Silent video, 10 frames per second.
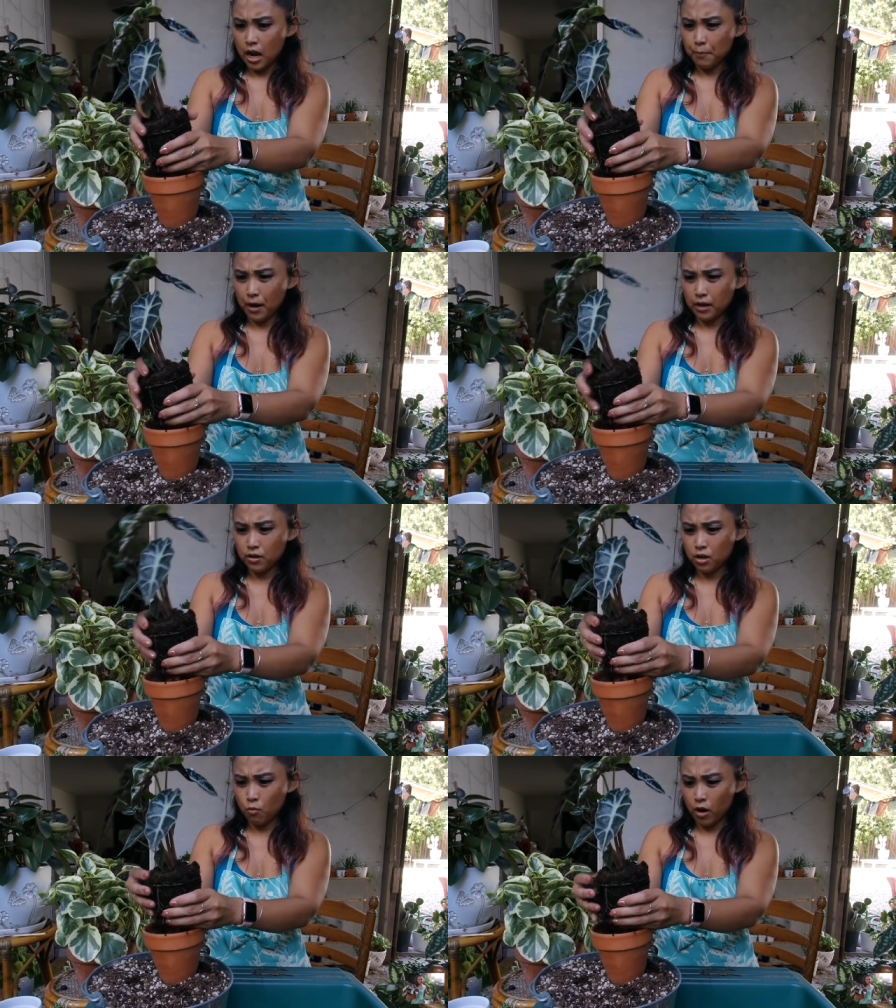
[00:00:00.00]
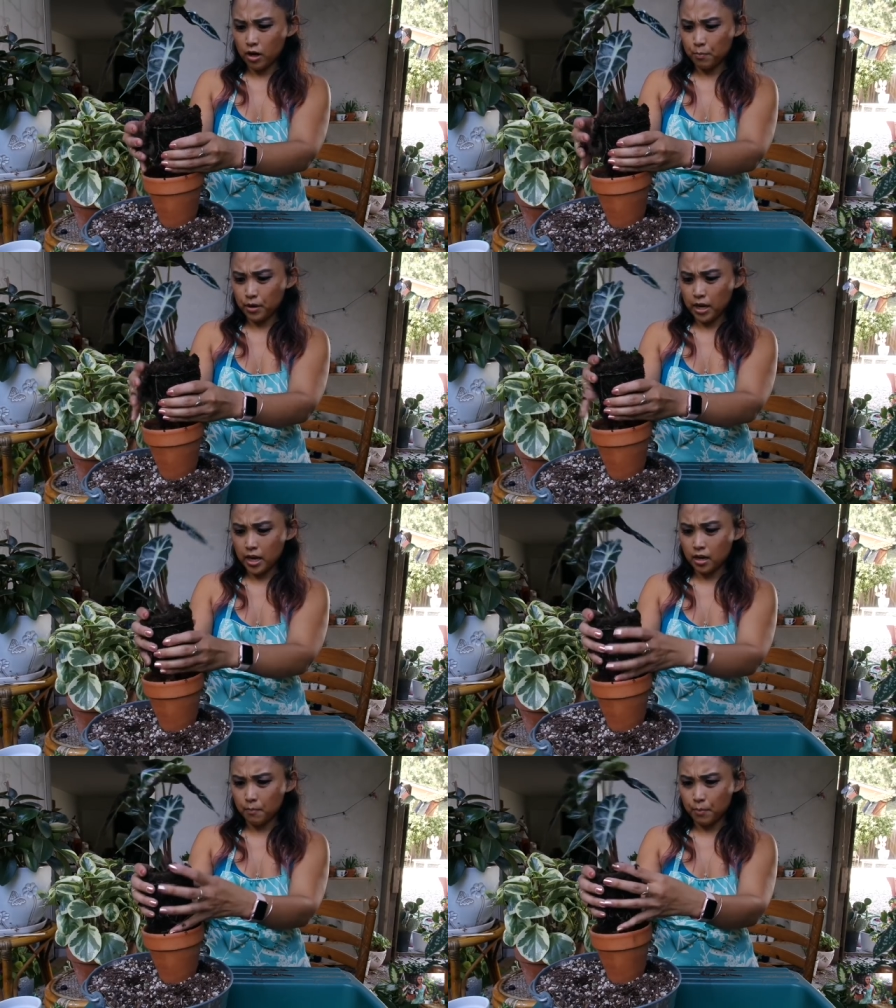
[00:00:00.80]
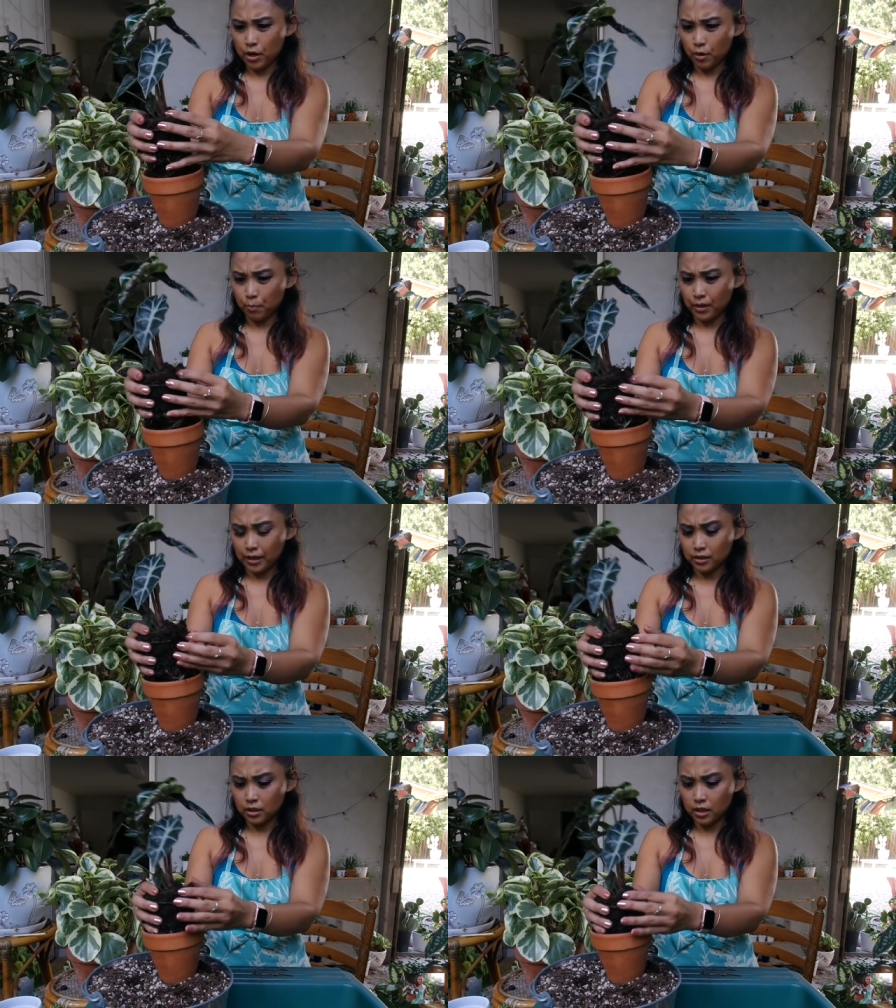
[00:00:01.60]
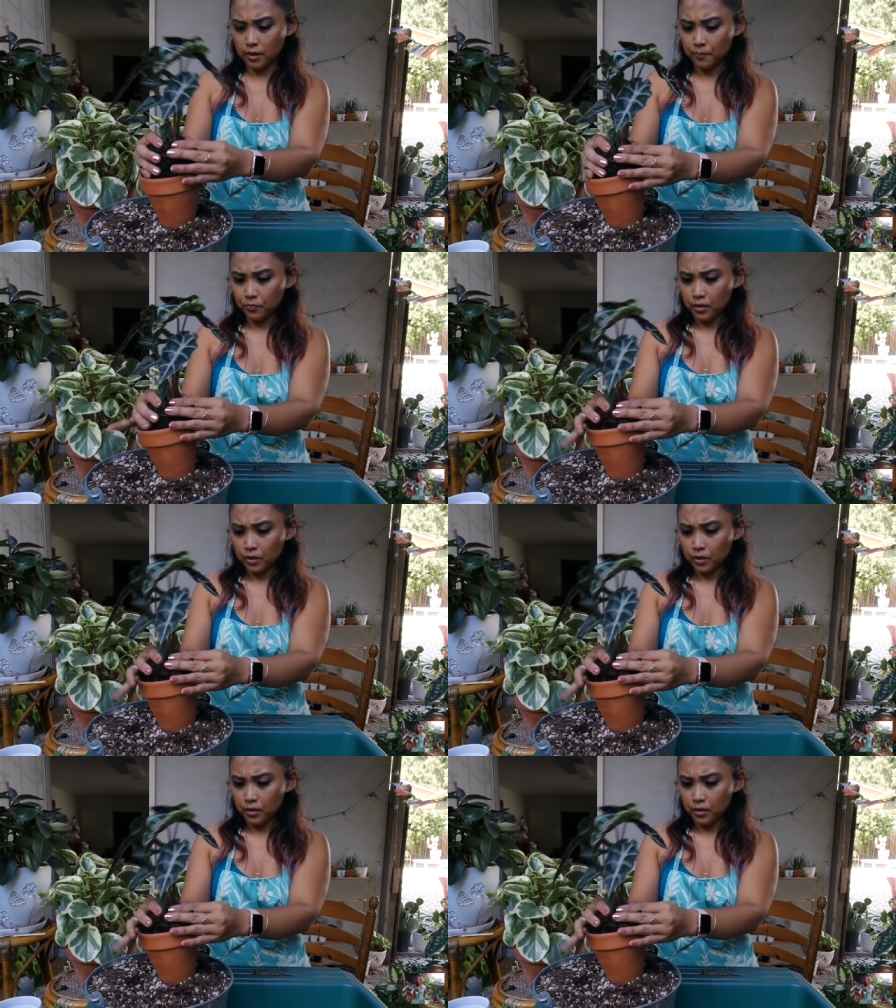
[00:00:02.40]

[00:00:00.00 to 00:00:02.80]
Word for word: I'm probably gonna want to put it in a bigger planter,